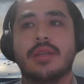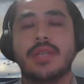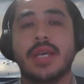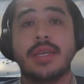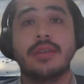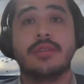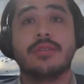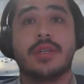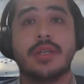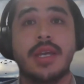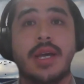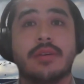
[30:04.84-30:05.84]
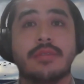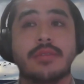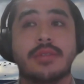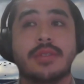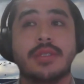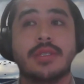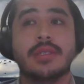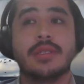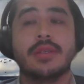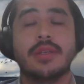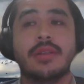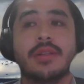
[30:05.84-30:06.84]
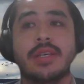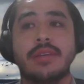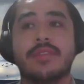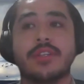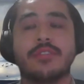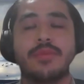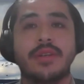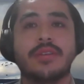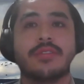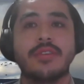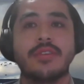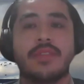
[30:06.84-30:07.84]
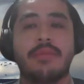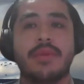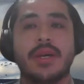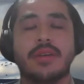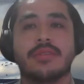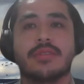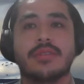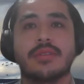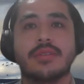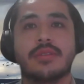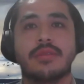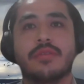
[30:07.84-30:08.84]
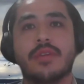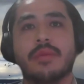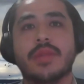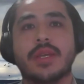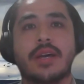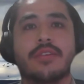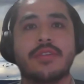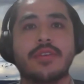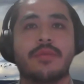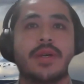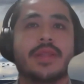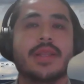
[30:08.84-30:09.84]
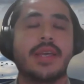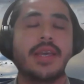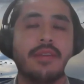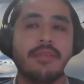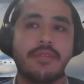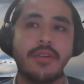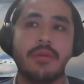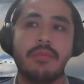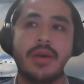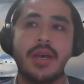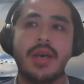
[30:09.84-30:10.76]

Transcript: take into account the lived experience of that person from the country where they came from.